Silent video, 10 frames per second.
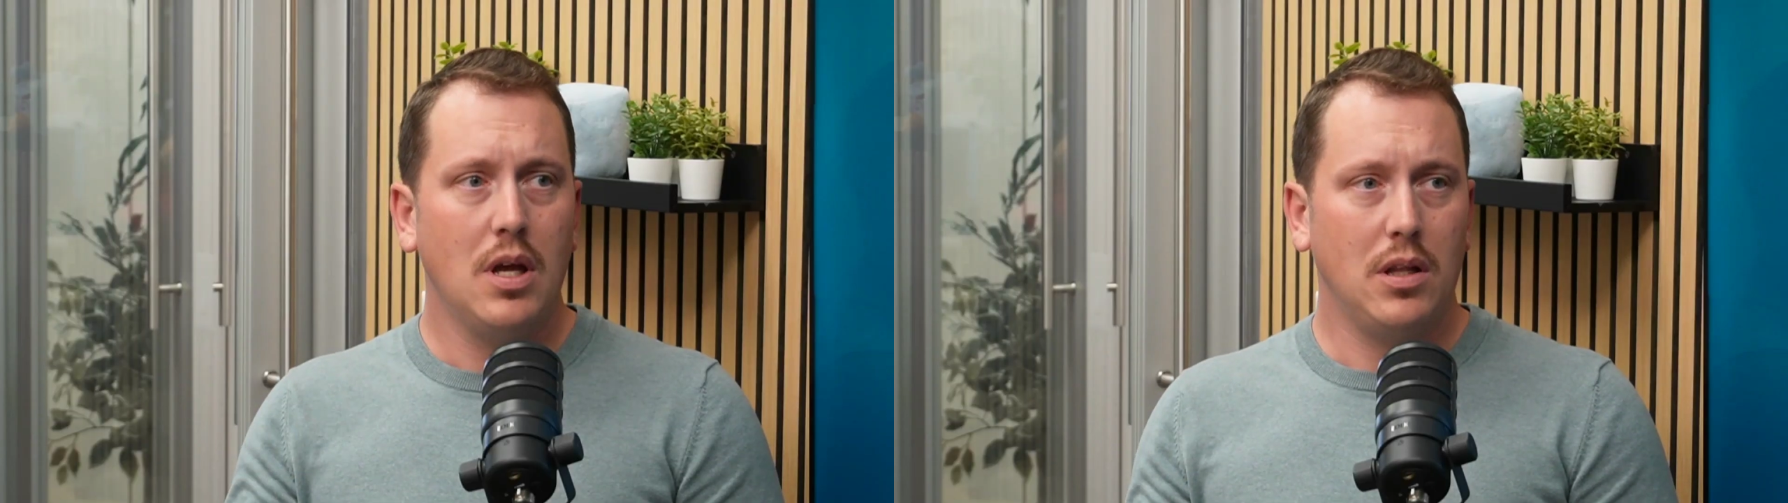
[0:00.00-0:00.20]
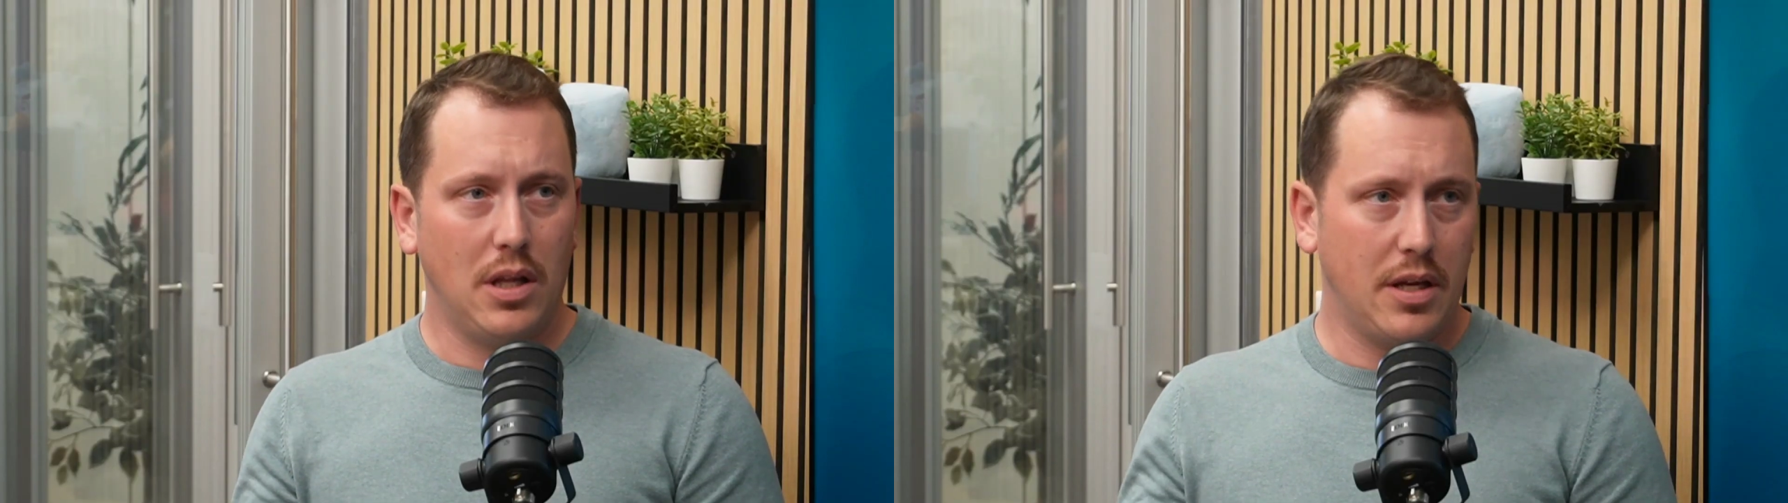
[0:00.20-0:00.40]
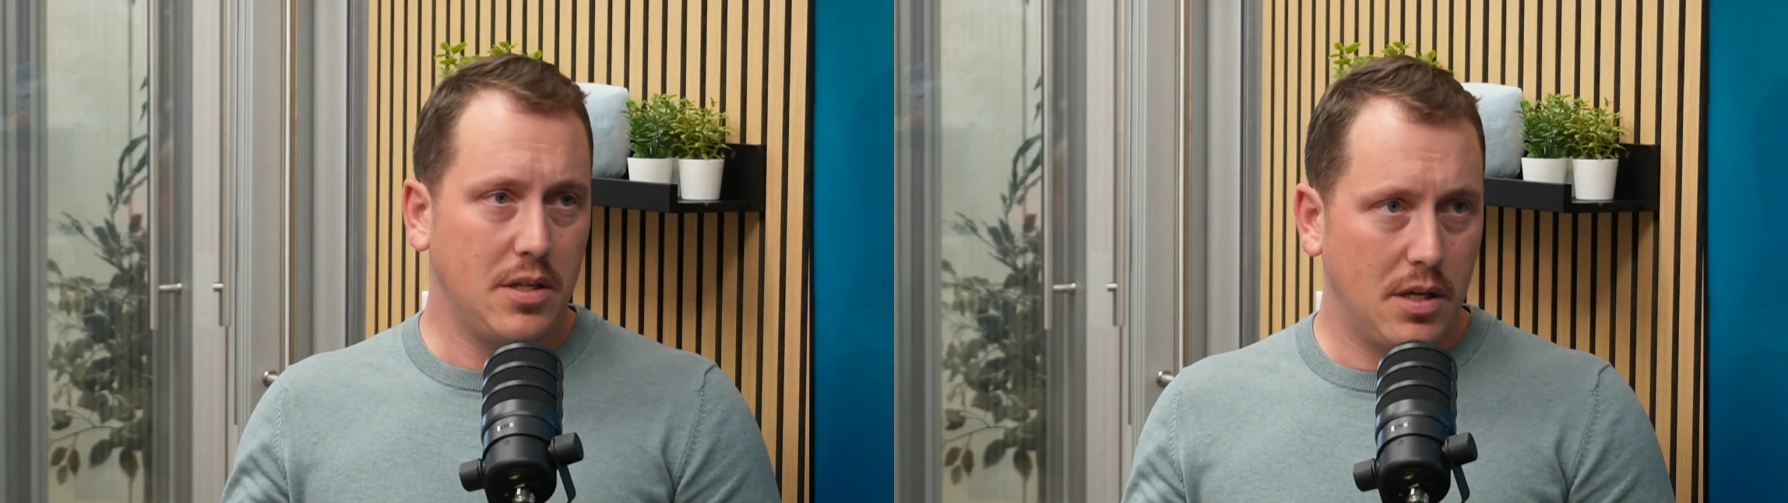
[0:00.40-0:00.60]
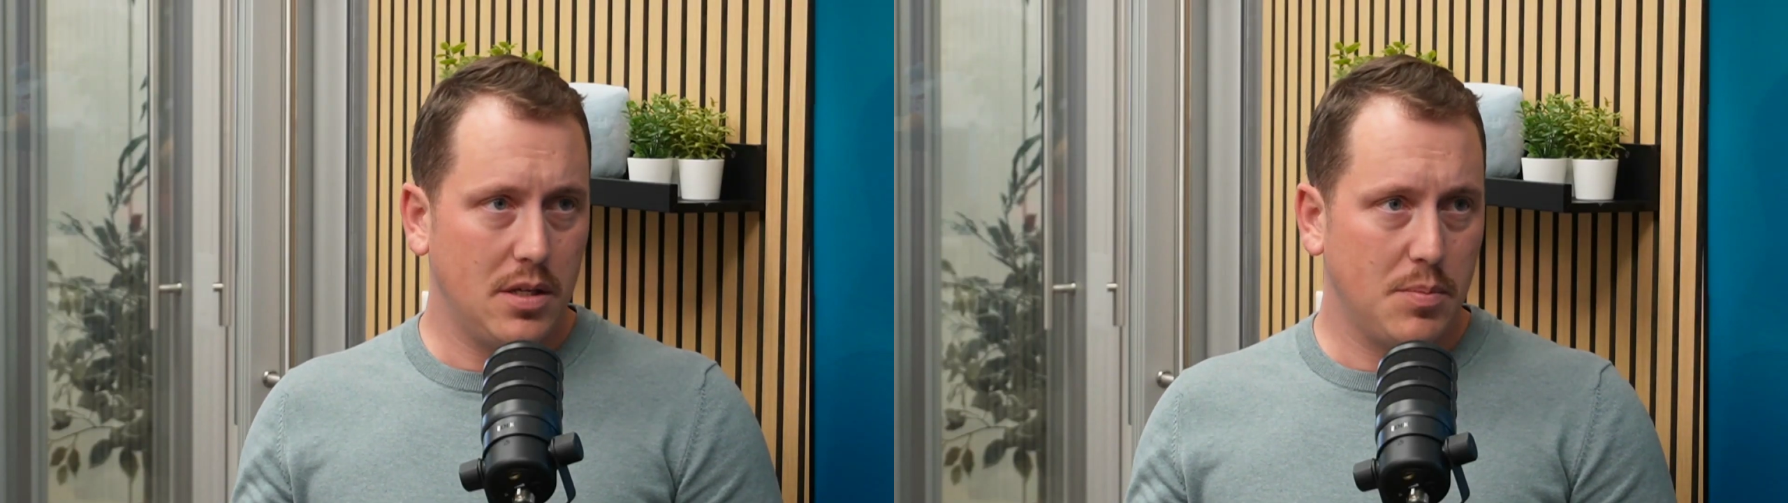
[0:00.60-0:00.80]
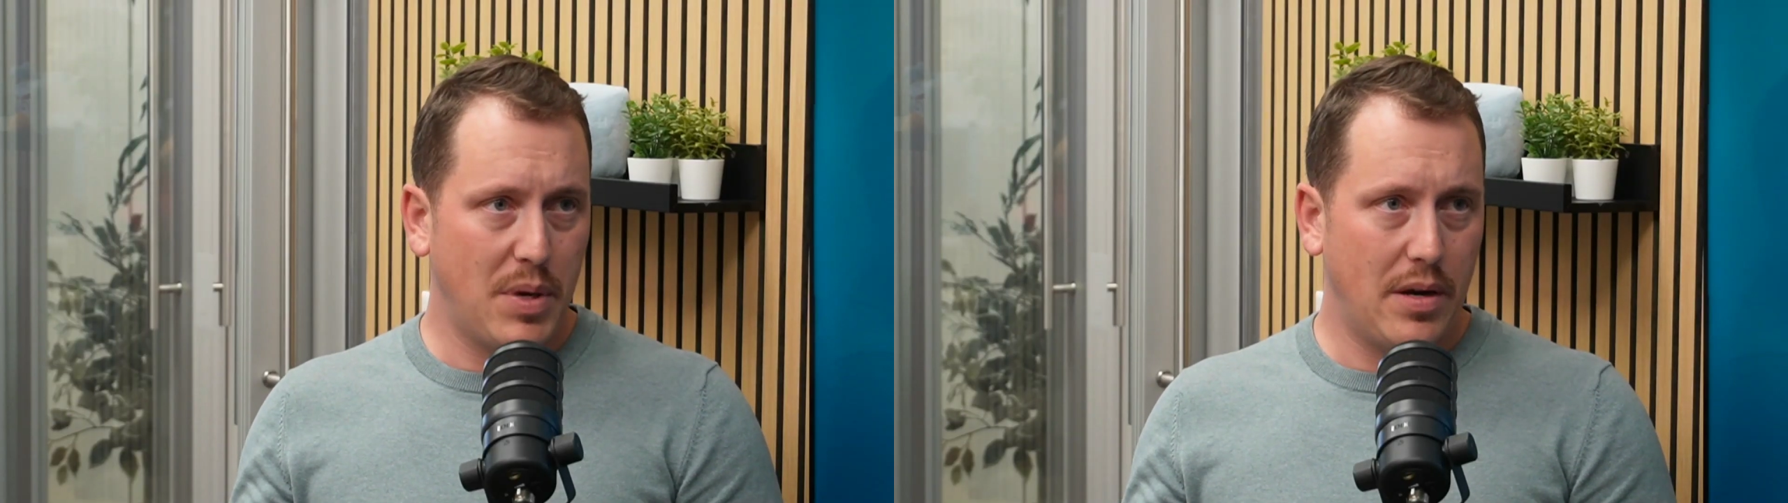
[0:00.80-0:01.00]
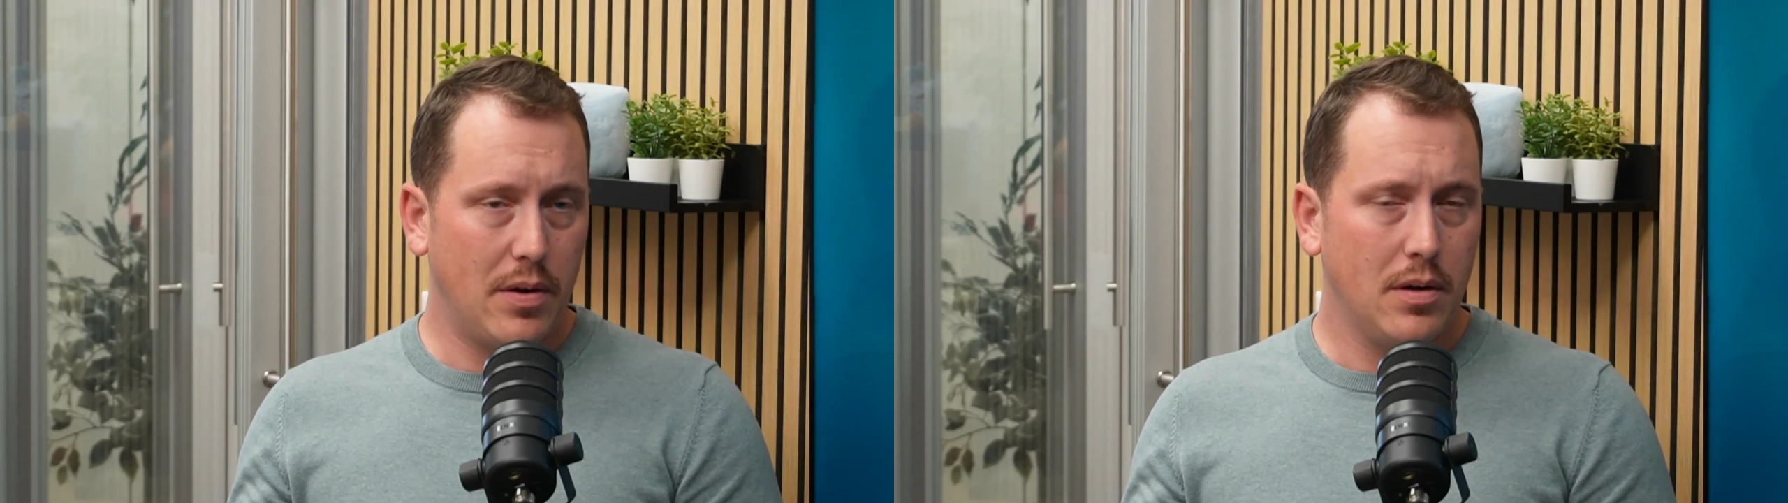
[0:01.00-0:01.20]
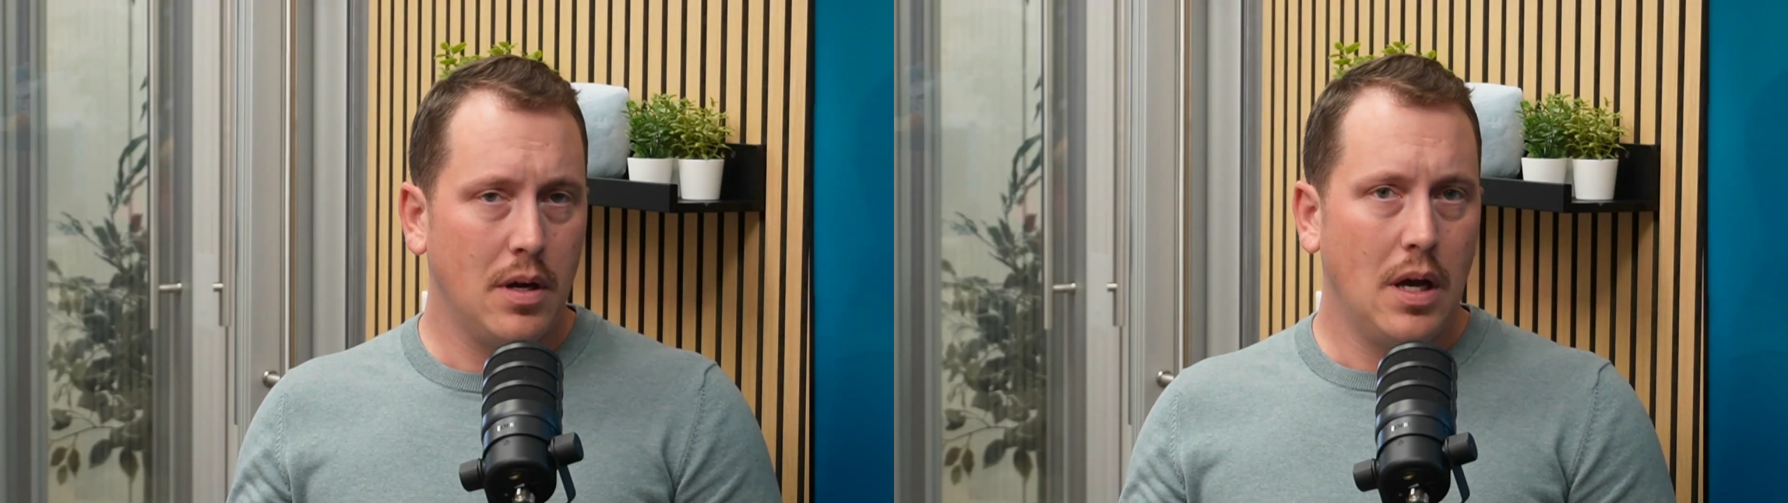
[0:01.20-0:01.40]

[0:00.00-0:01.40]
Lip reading: LinkedIn is better.